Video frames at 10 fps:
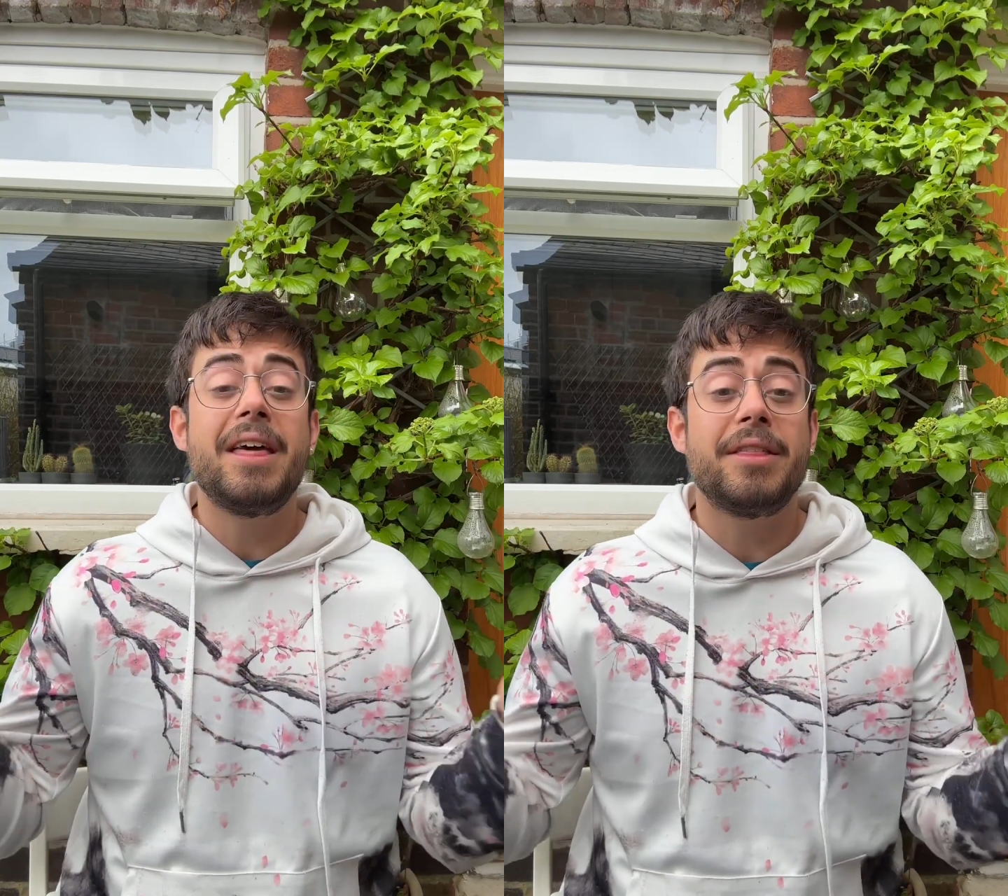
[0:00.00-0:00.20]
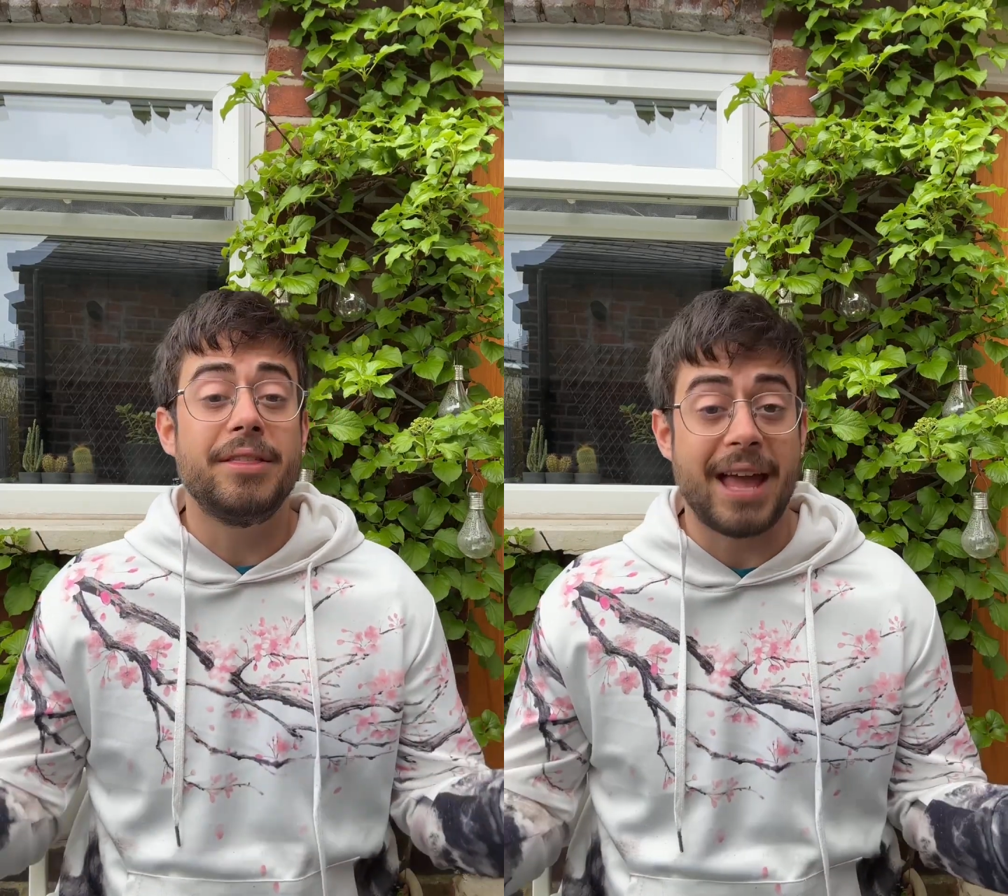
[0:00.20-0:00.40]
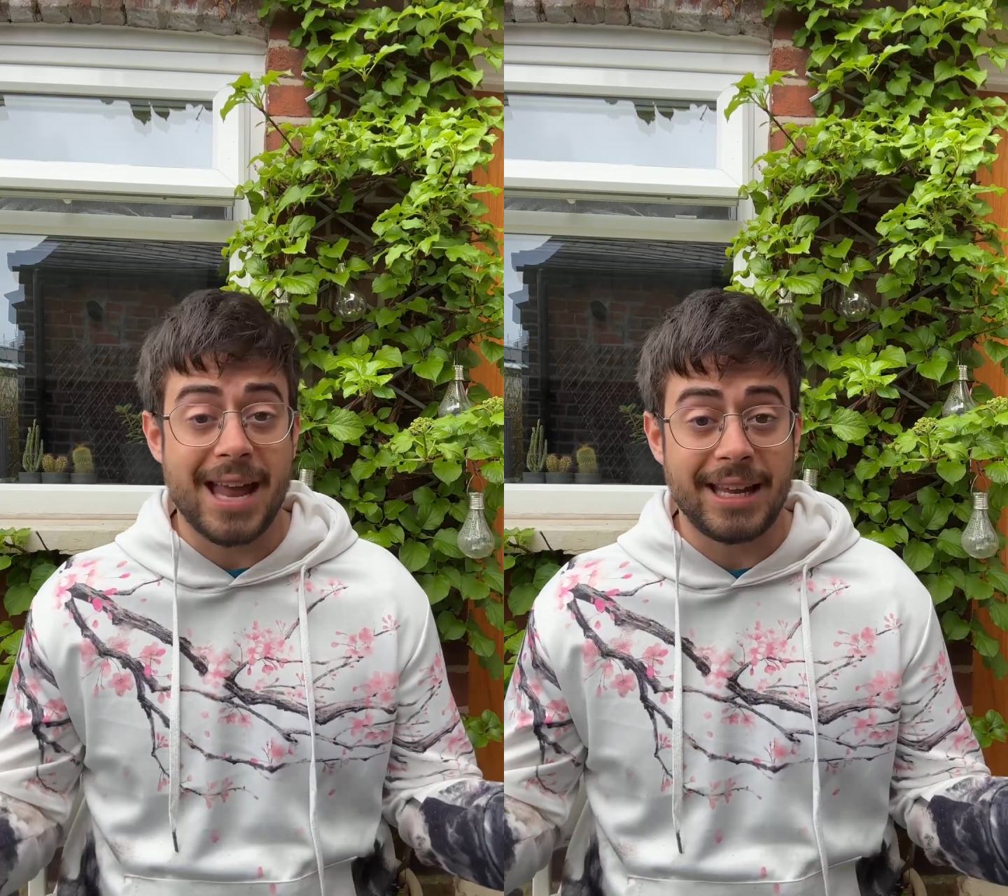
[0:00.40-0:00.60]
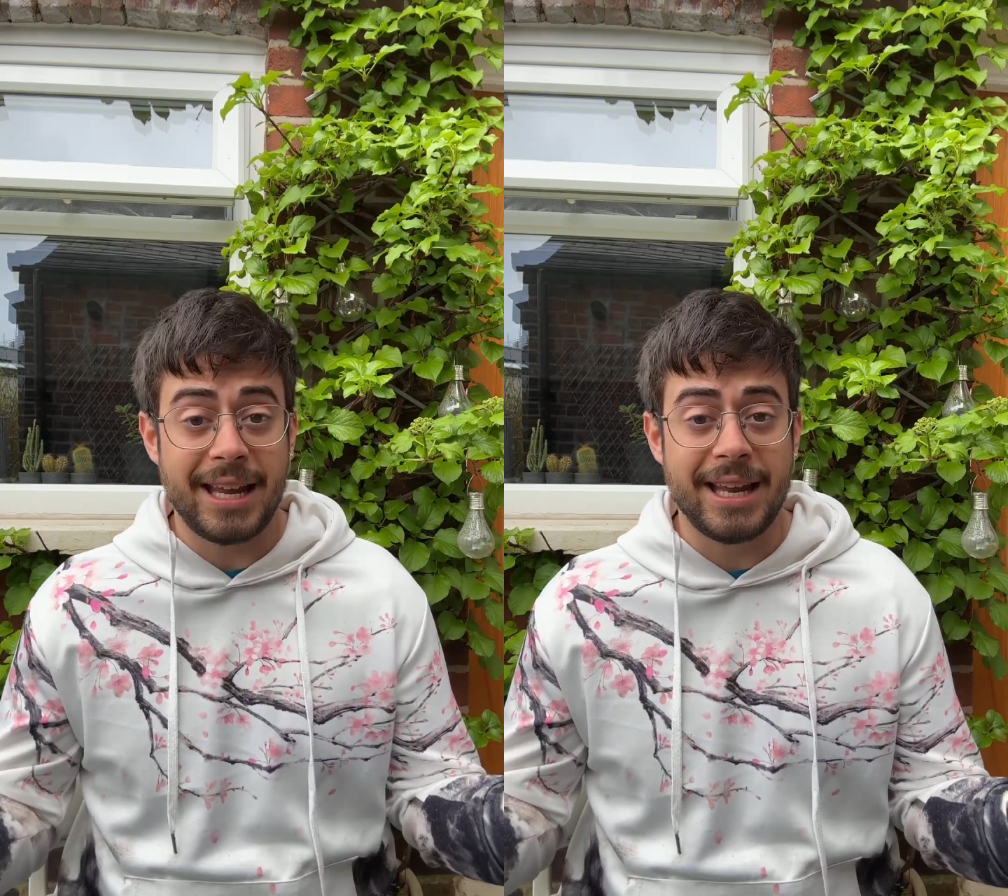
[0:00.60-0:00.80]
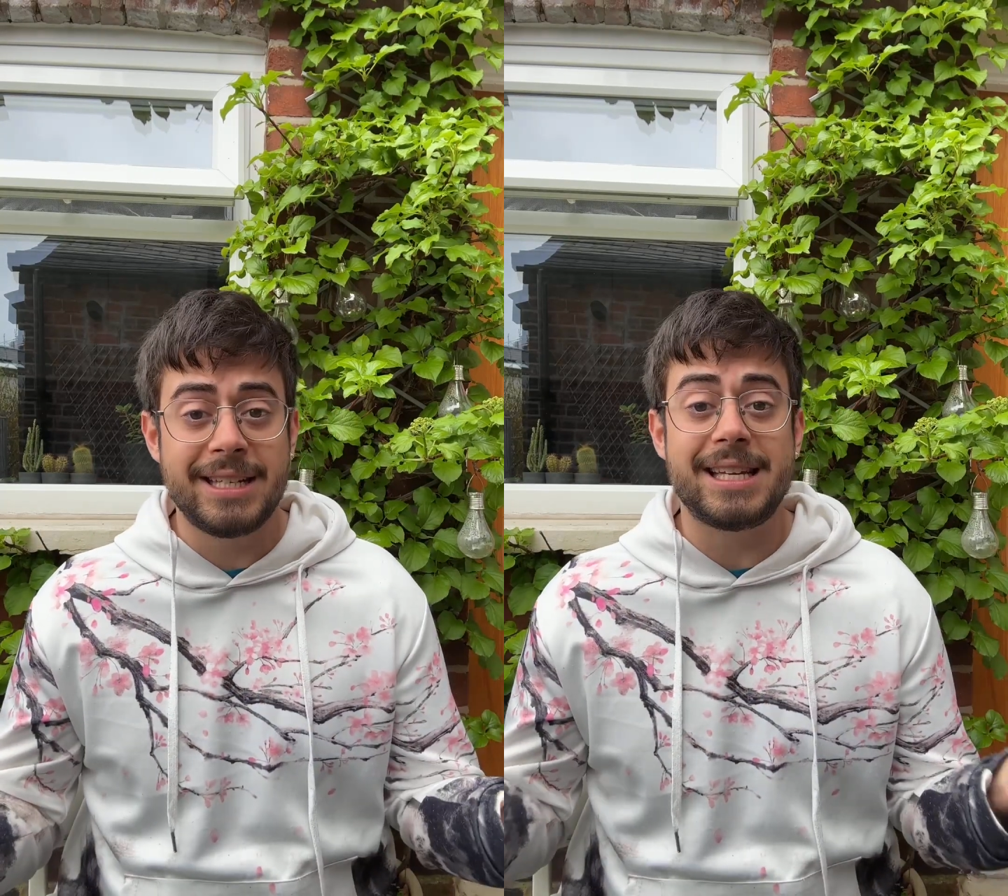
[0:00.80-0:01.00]
They
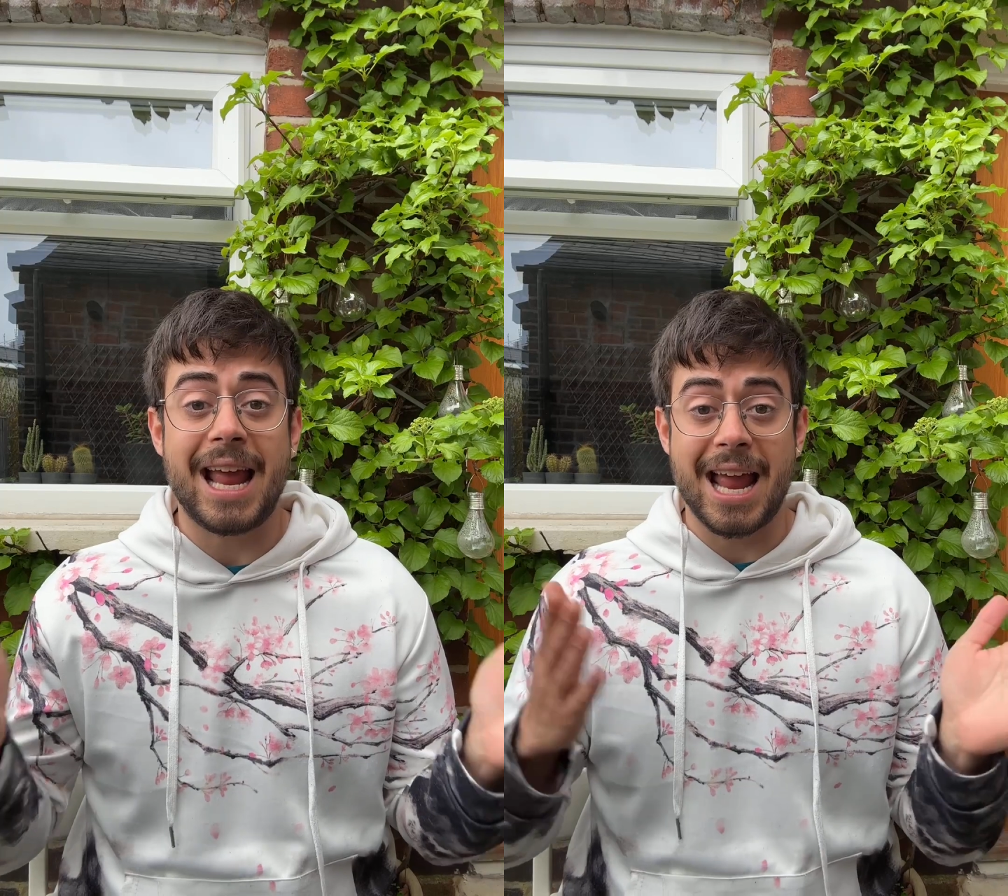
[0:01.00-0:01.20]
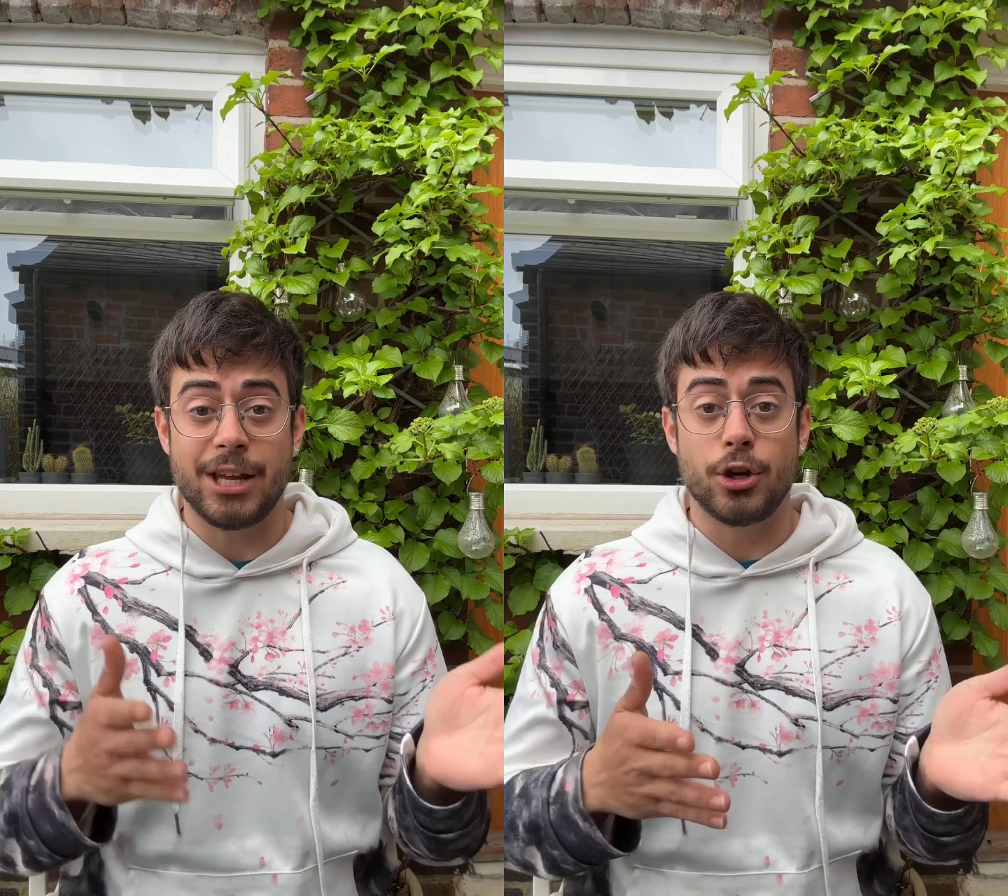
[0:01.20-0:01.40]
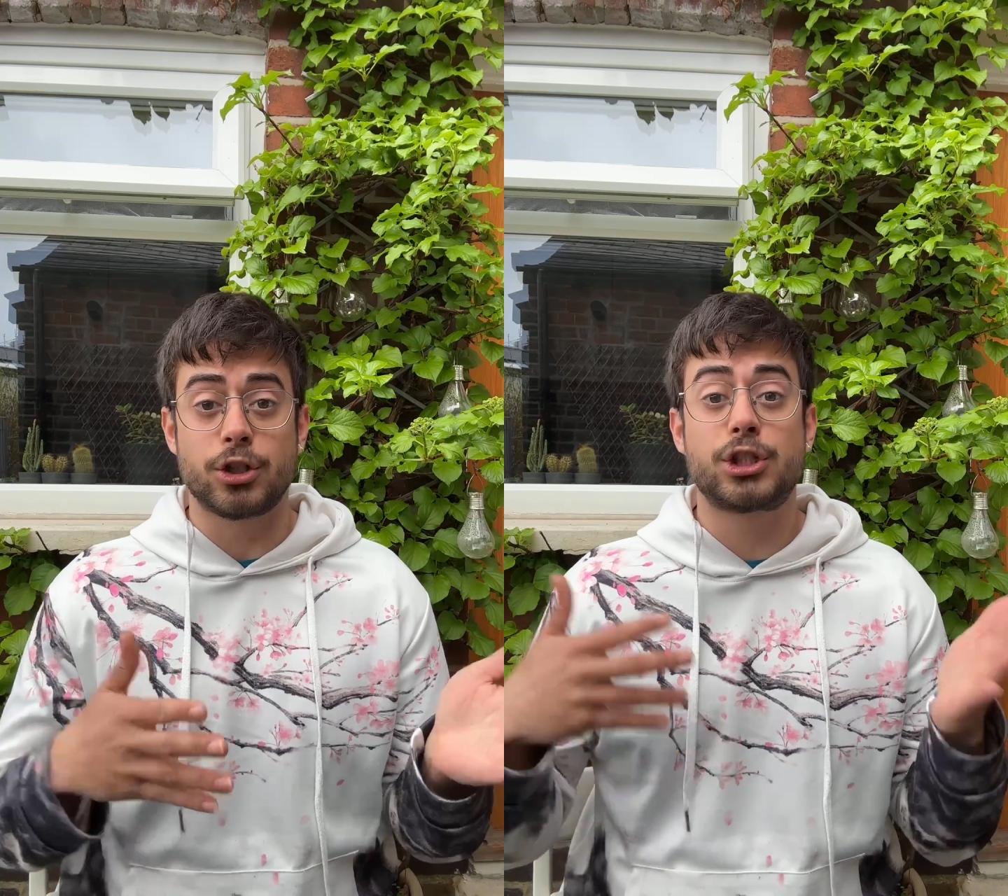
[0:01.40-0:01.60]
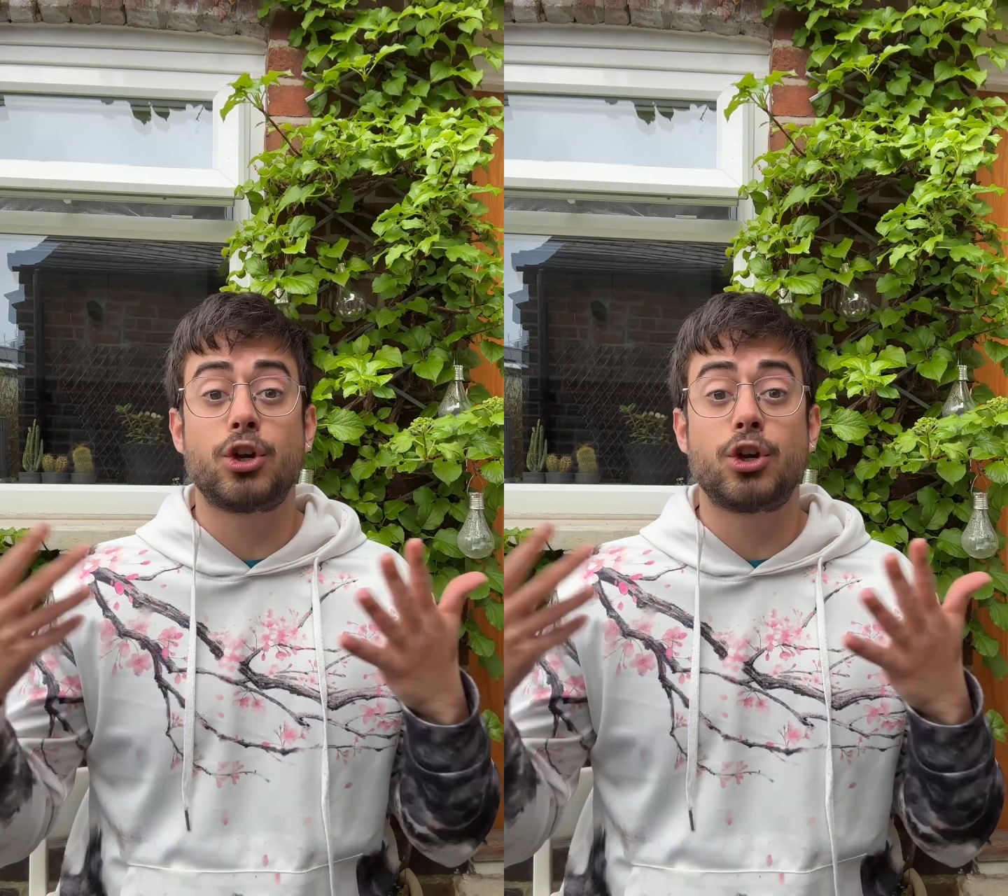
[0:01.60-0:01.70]
eat, ellos